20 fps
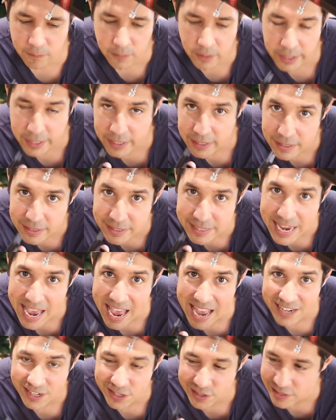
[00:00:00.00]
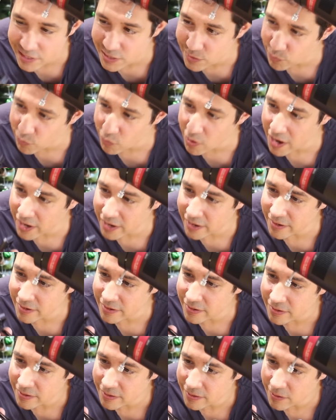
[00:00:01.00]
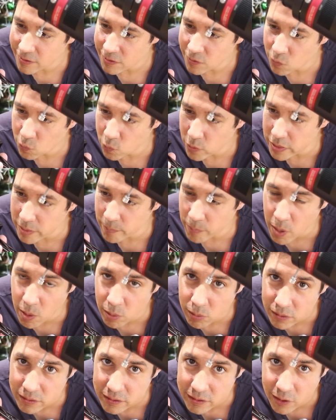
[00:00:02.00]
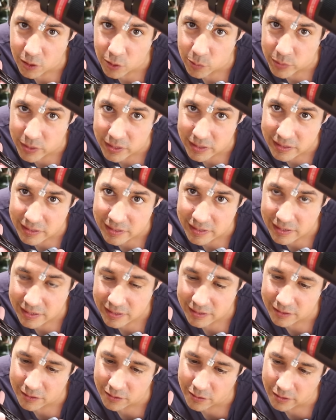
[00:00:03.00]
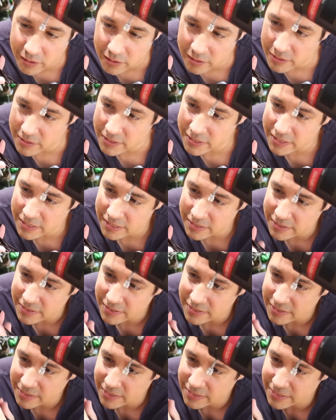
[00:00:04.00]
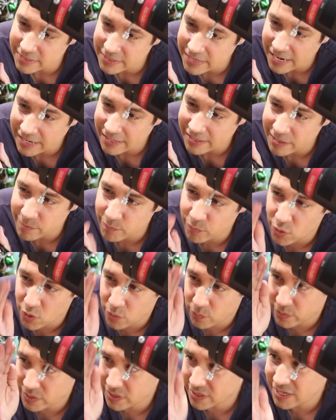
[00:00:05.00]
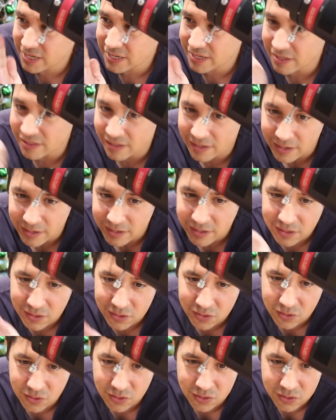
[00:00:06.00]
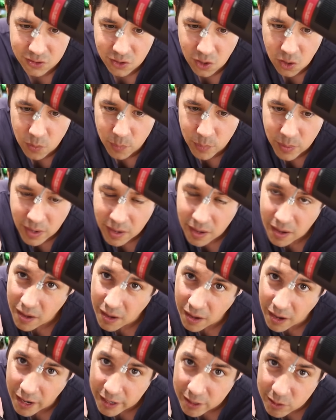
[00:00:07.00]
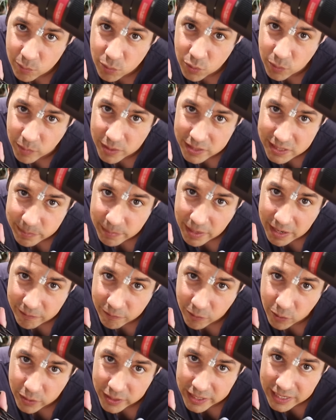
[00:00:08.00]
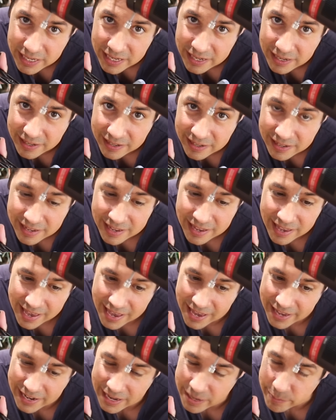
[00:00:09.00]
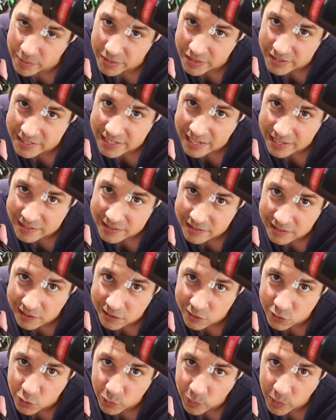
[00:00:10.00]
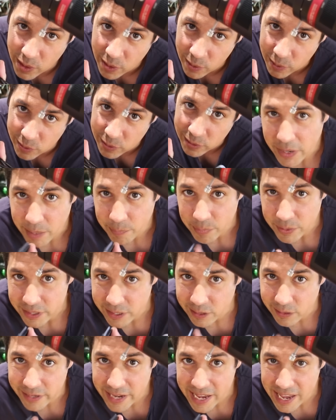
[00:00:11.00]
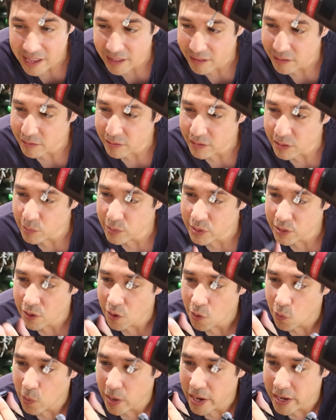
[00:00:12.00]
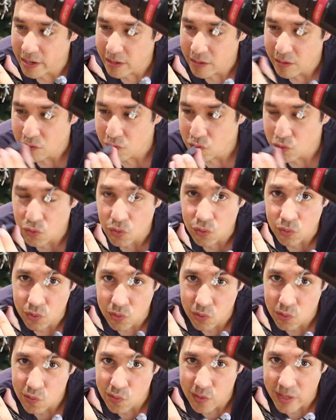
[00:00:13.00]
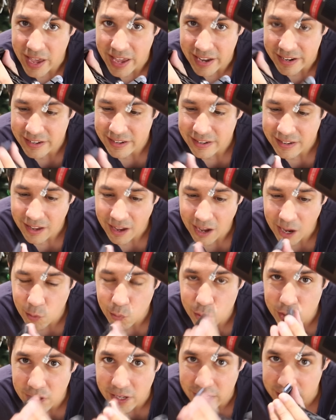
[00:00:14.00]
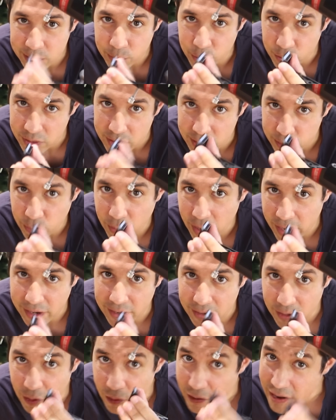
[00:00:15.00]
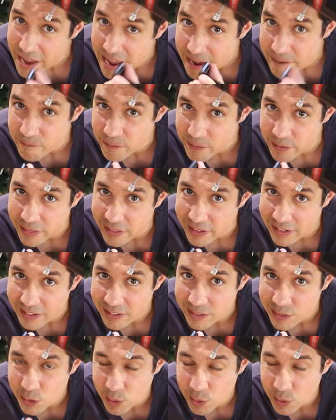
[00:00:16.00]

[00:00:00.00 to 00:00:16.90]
If I can attach this bracket where the polar scope is, so that it sits exactly perpendicular to the scope, I can put my smartphone here and aim at the south celestial pole. But up until now, there was no way to do that. I would like to put this bracket on everything.